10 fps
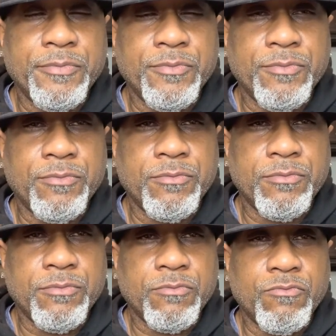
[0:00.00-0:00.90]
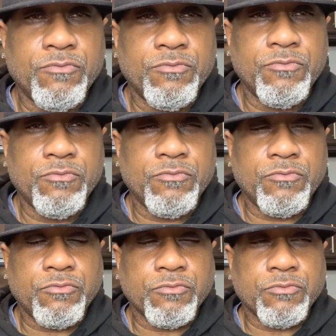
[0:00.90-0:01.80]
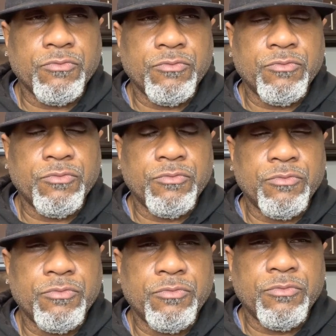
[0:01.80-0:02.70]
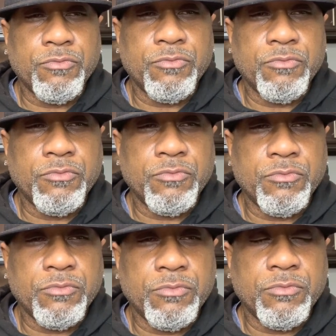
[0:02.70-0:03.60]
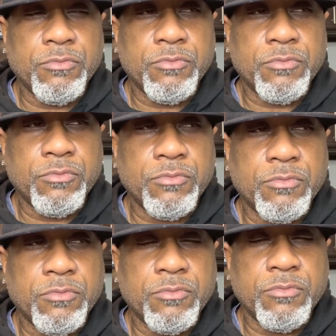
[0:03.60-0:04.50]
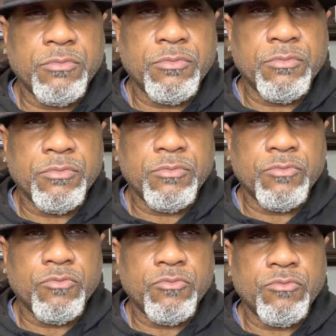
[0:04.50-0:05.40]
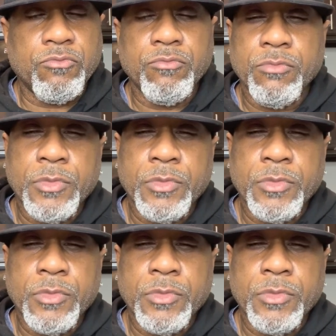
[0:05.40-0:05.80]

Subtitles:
No one is speaking in this clip.